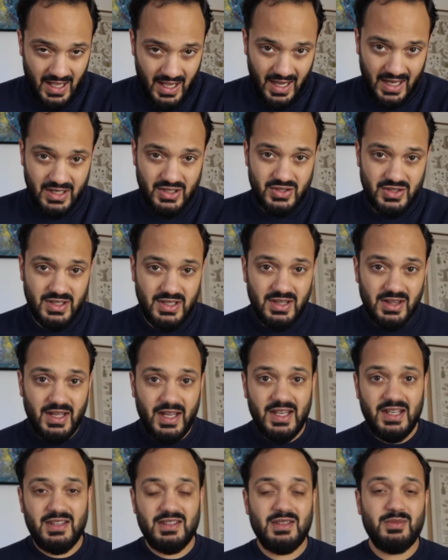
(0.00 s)
actually
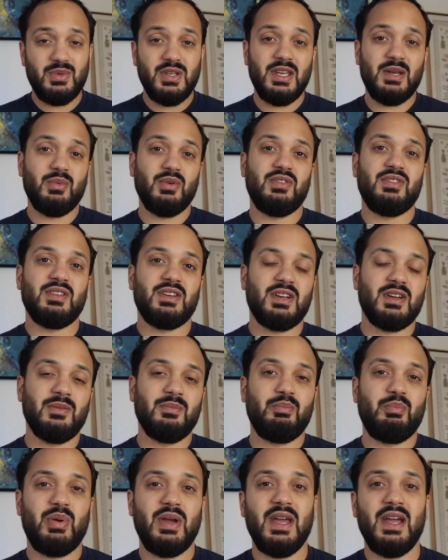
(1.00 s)
like to be able to
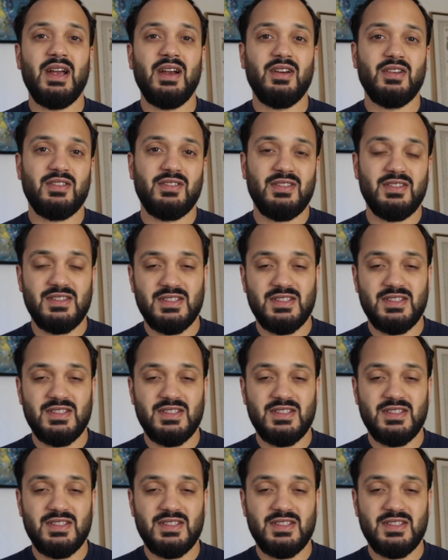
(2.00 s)
compare to